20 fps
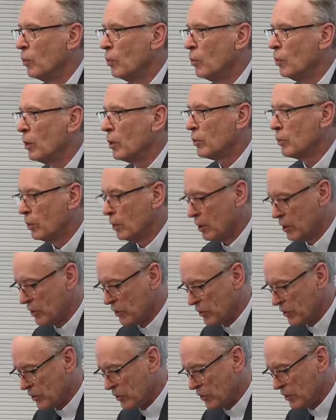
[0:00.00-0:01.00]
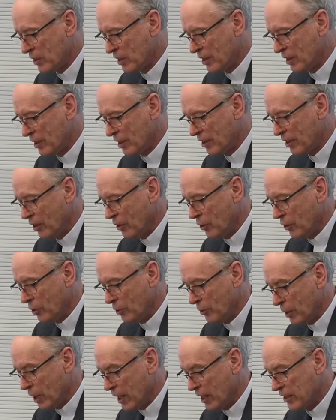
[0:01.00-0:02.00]
what was your
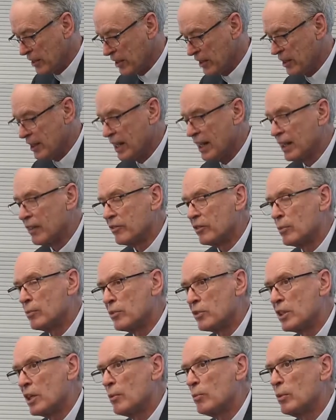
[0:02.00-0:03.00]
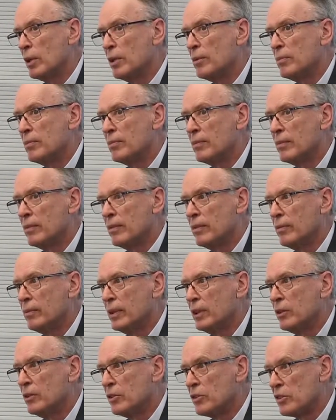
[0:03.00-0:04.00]
right to take from someone
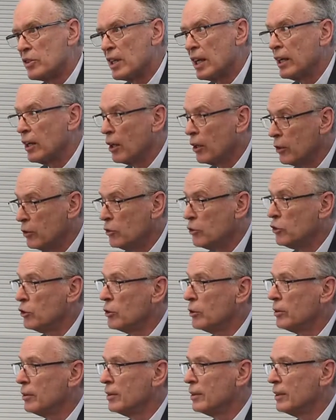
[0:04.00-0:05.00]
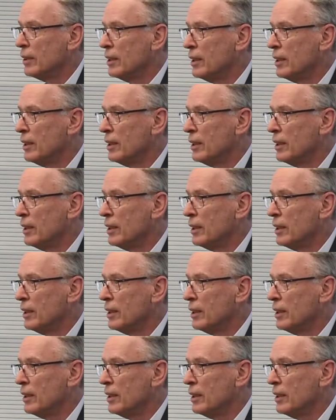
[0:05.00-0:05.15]
because they owed you.